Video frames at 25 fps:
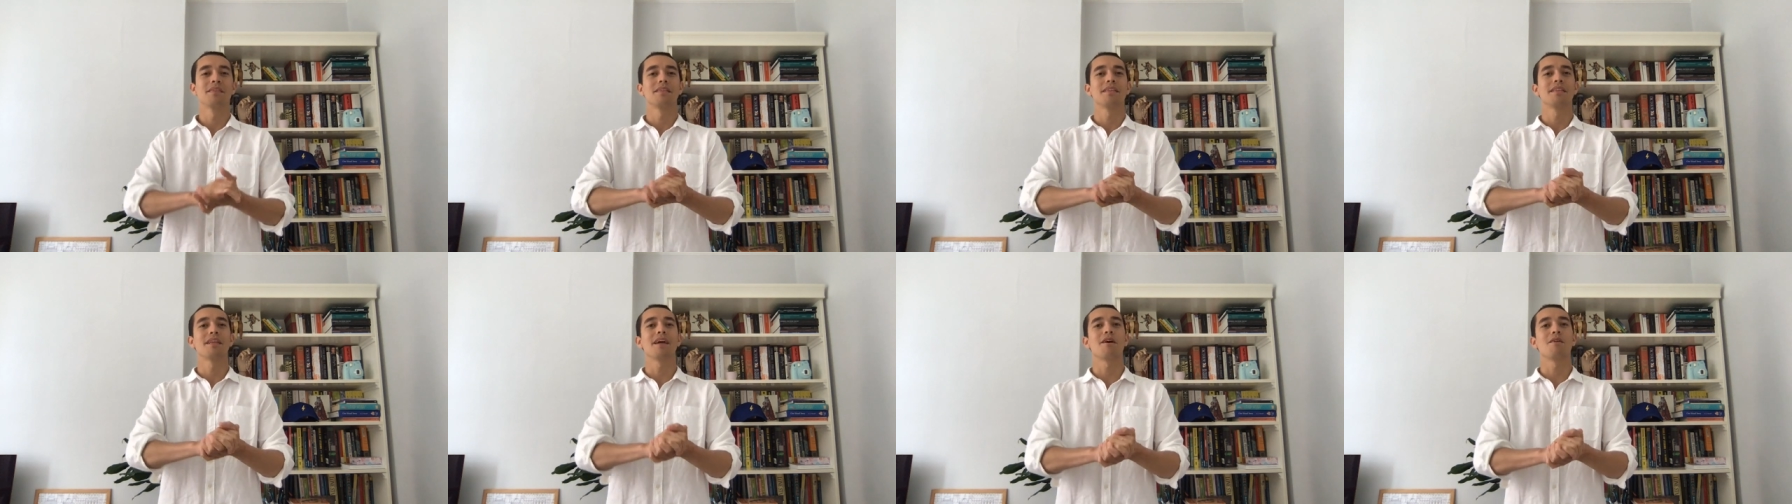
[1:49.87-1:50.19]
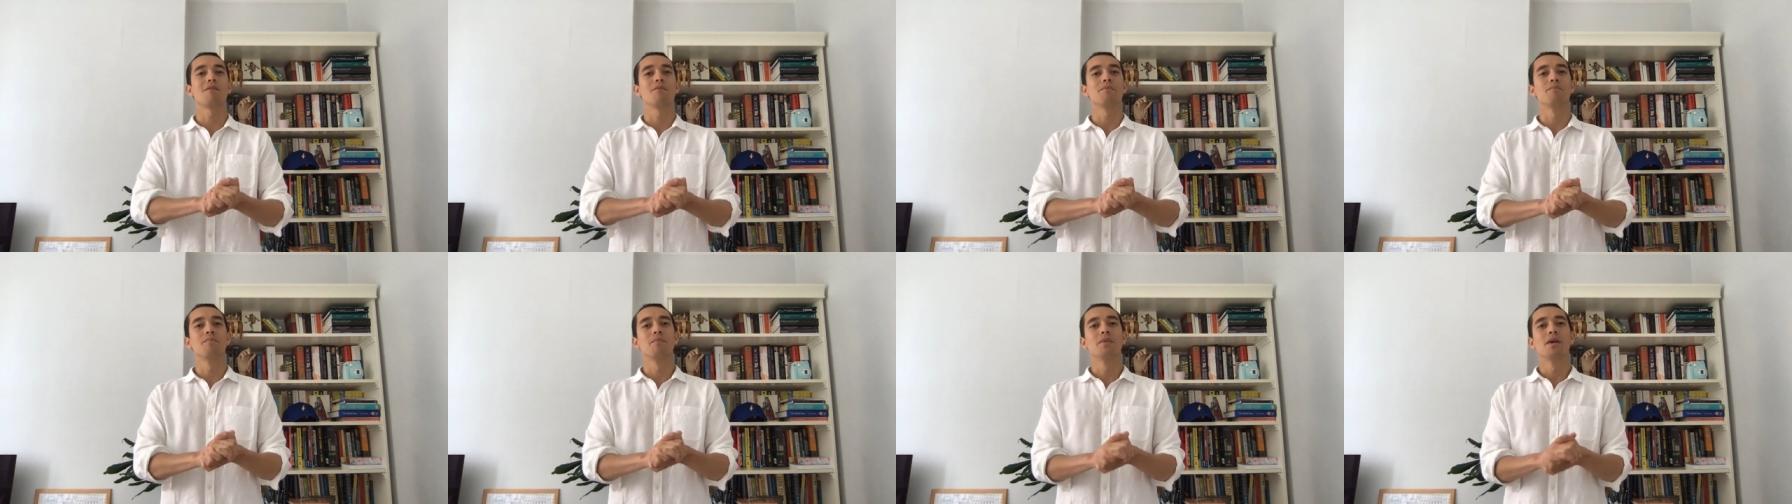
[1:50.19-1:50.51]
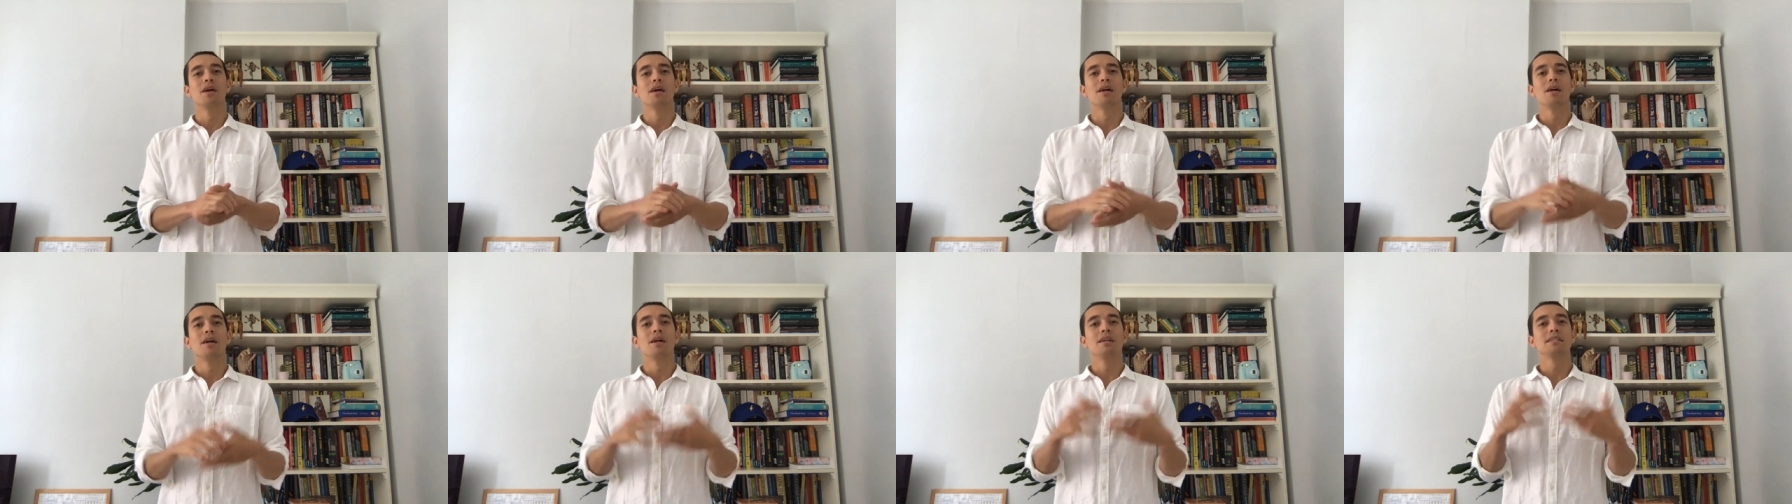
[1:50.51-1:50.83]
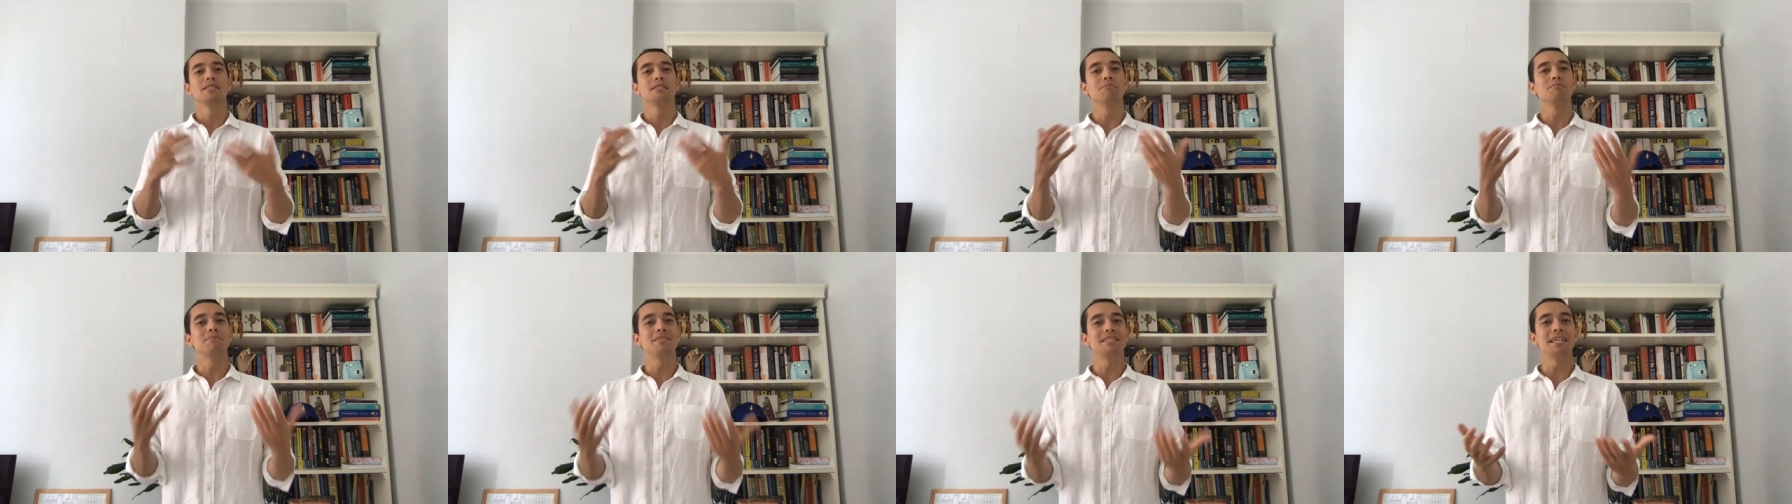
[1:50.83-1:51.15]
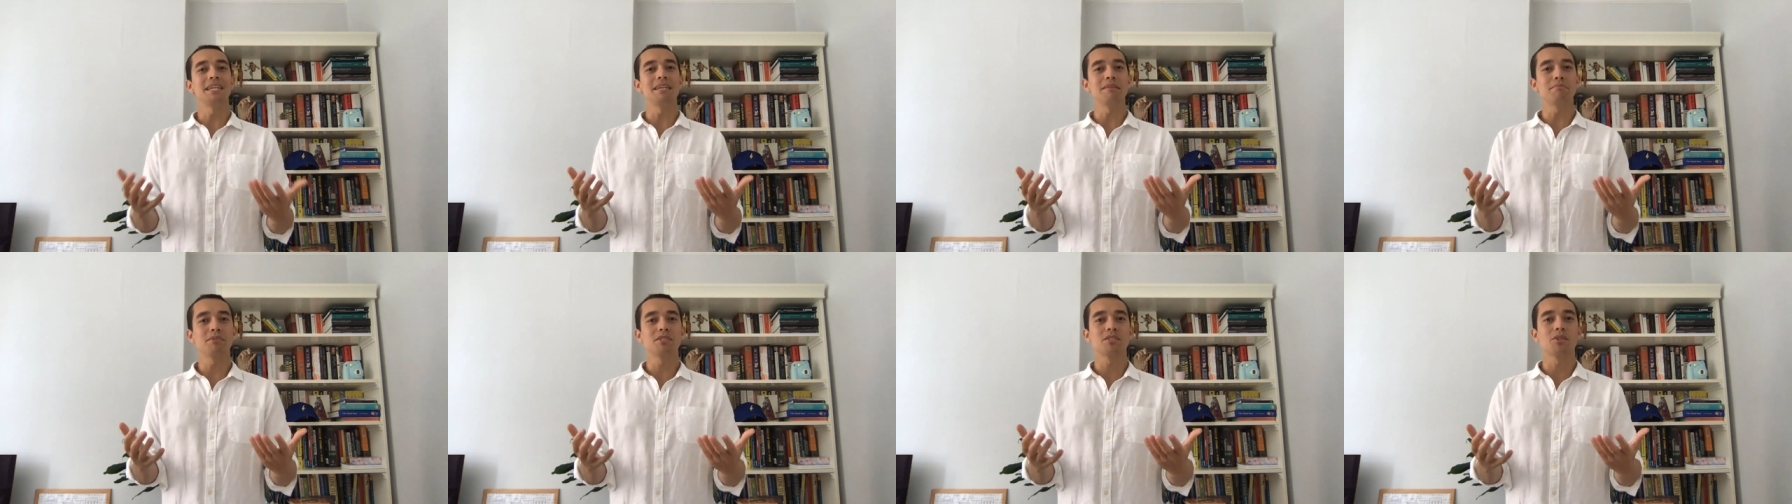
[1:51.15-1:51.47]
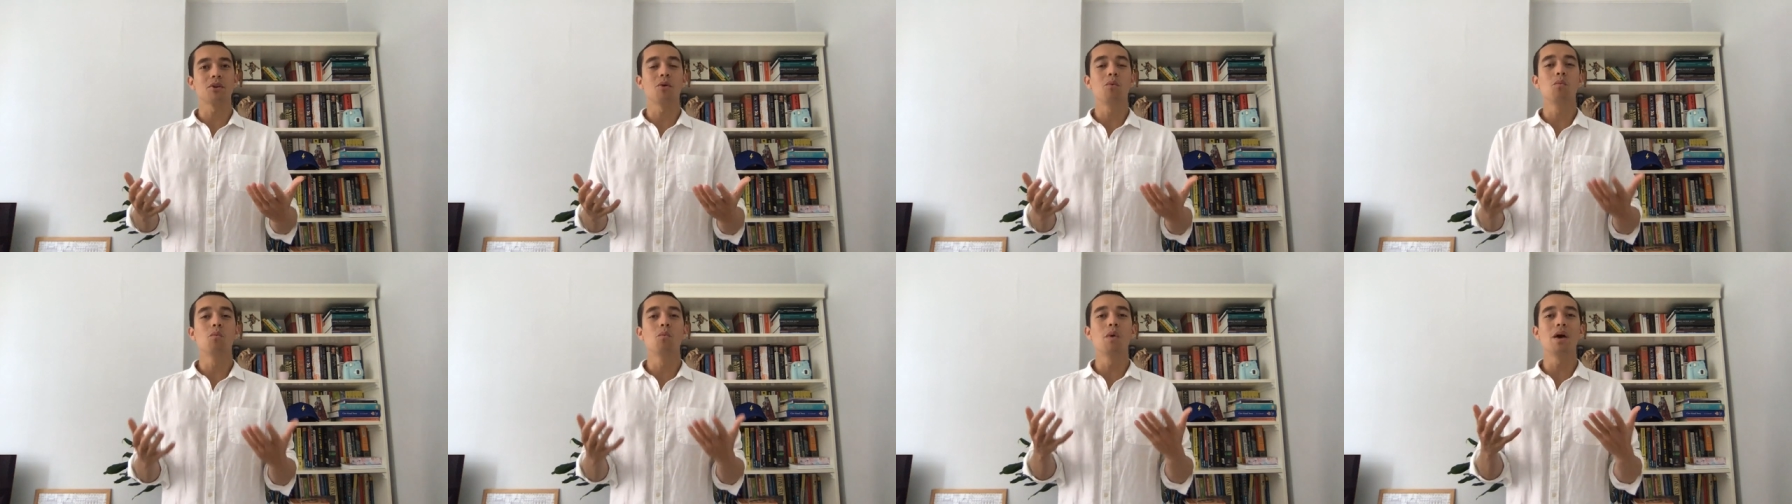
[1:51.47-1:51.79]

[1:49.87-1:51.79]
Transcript: Now, some tips on